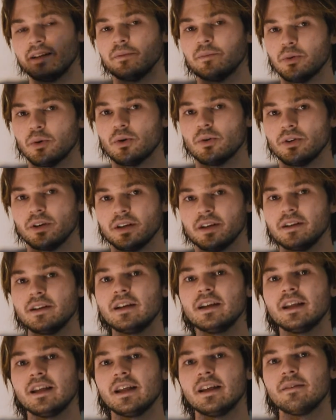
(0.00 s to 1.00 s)
important
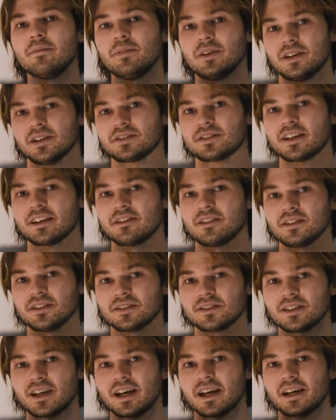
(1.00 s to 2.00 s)
because there
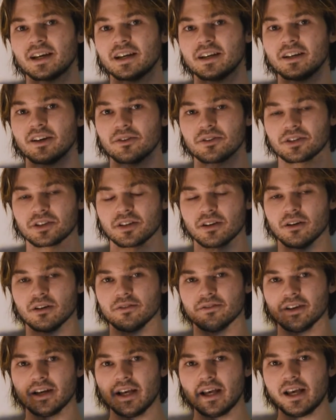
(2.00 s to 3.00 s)
is a notion
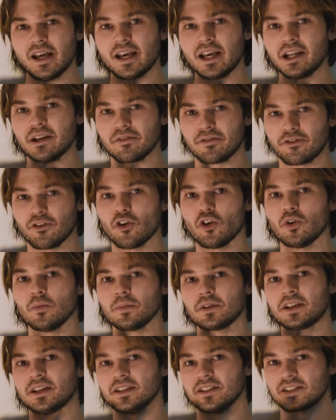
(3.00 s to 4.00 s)
of
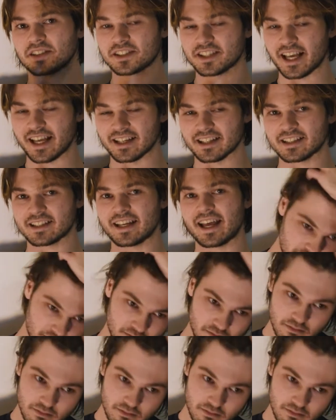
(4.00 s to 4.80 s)
informed consent.